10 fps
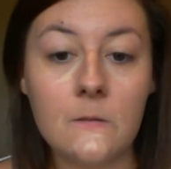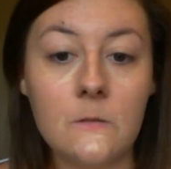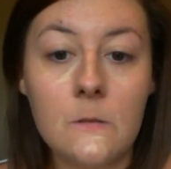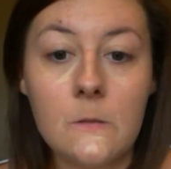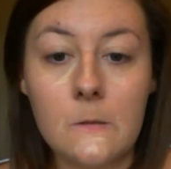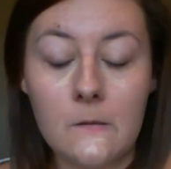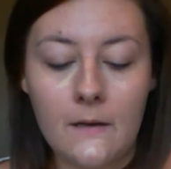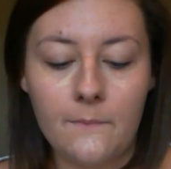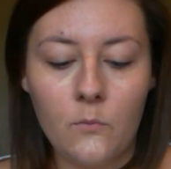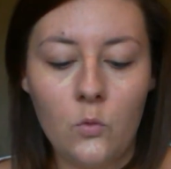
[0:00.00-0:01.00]
Just like
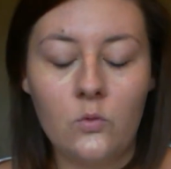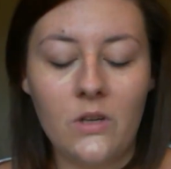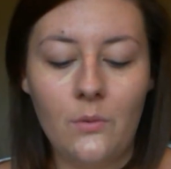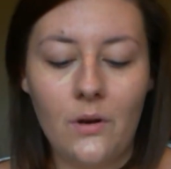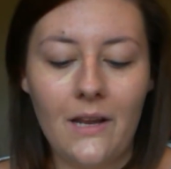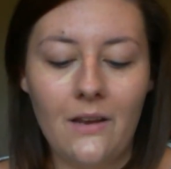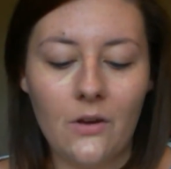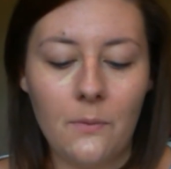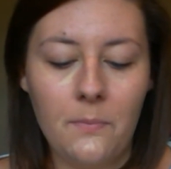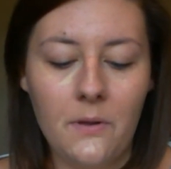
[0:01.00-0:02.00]
that. Oh, don't I
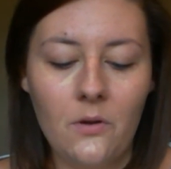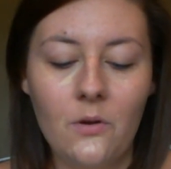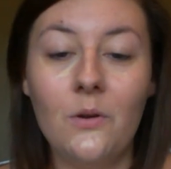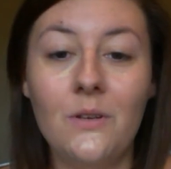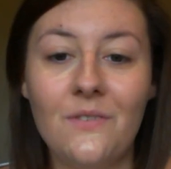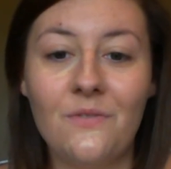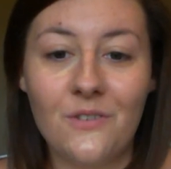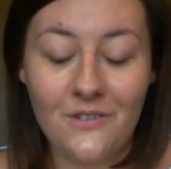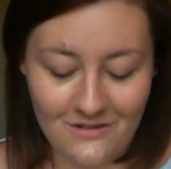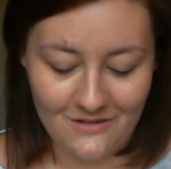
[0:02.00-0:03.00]
look
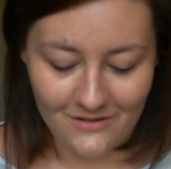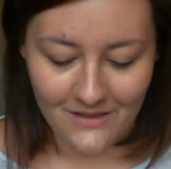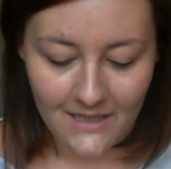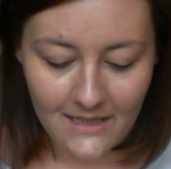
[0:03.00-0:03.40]
beautiful?